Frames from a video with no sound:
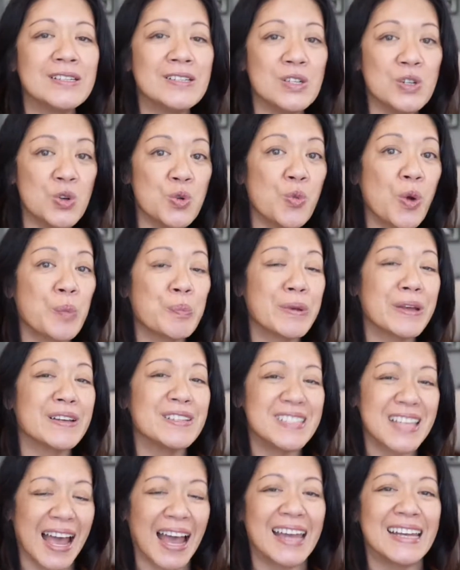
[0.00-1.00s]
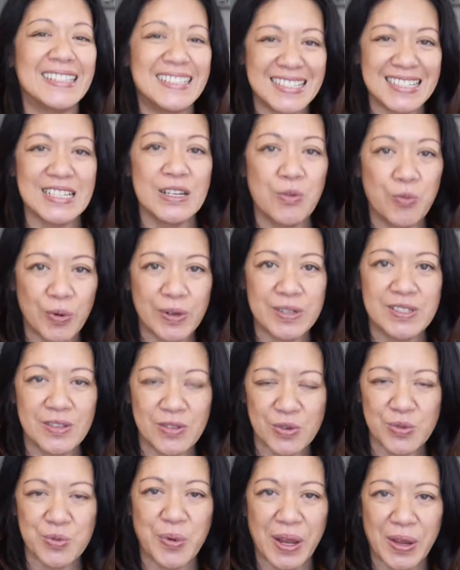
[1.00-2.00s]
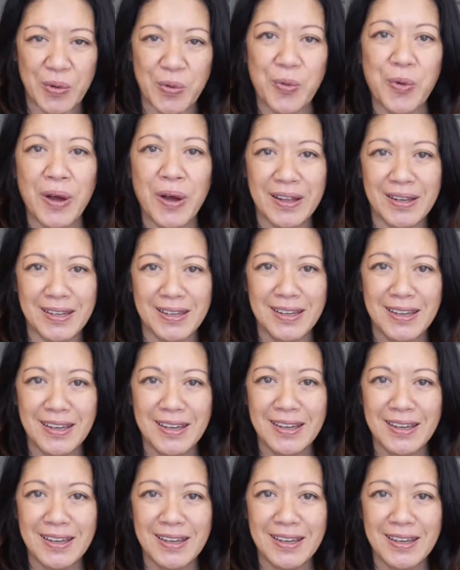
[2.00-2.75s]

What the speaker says: It didn't work because the idea wasn't the right one.